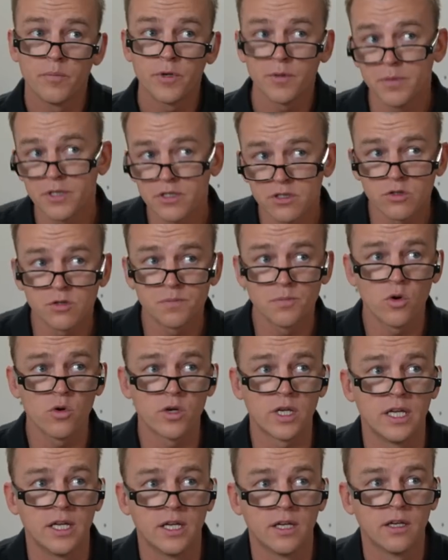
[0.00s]
But Mr.
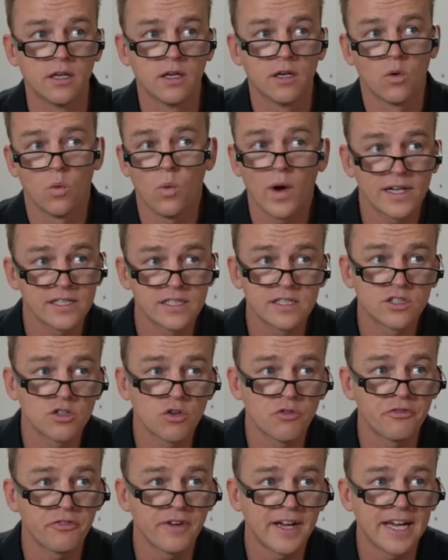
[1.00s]
Smokey, why is it
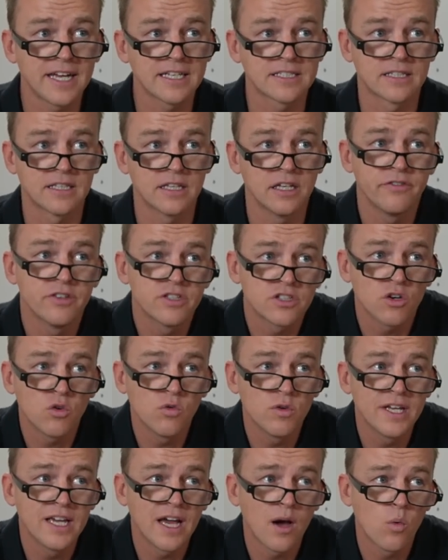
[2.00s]
so fast if it's
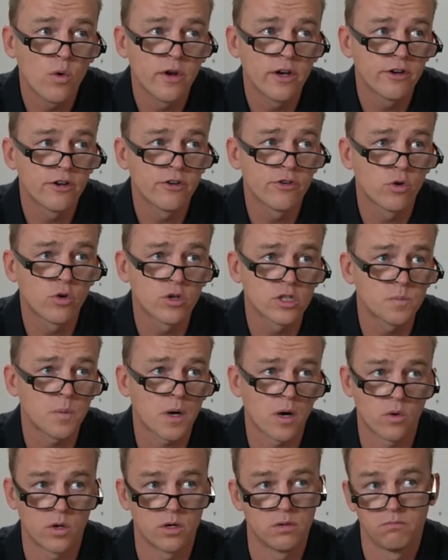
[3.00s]
only got 100
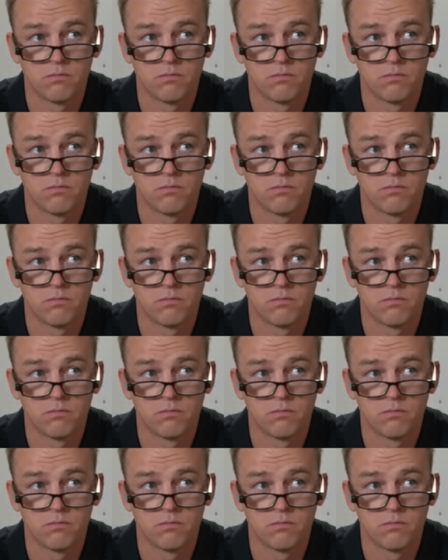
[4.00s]
horsepower?